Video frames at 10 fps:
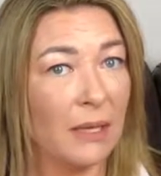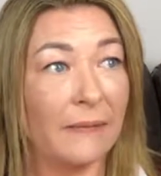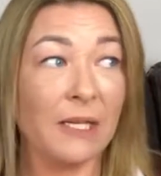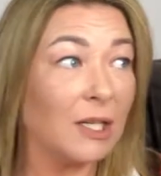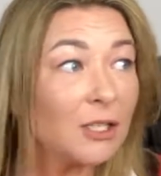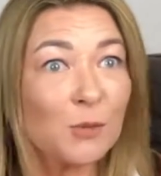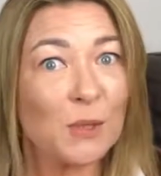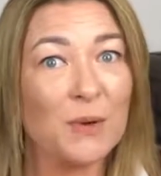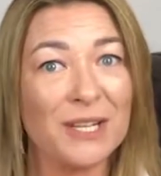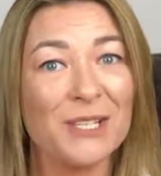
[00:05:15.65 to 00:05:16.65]
And the last thing
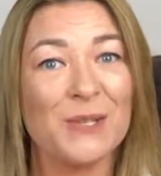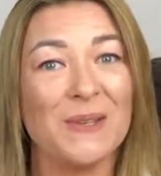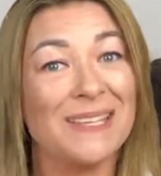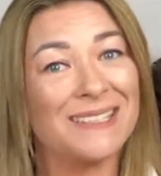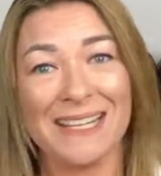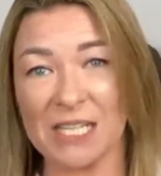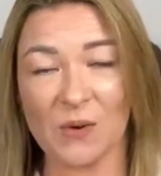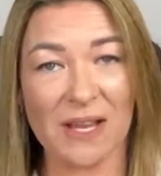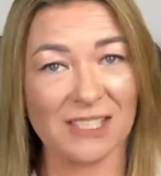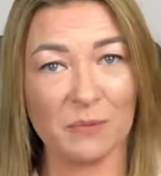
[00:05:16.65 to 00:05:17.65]
we want to do is let our
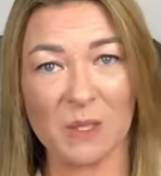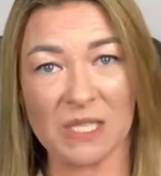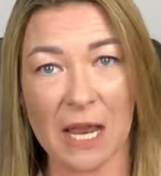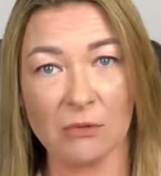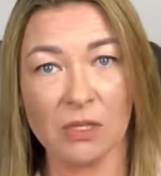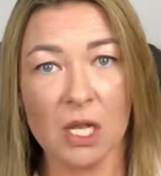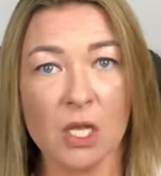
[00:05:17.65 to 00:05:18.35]
customers down.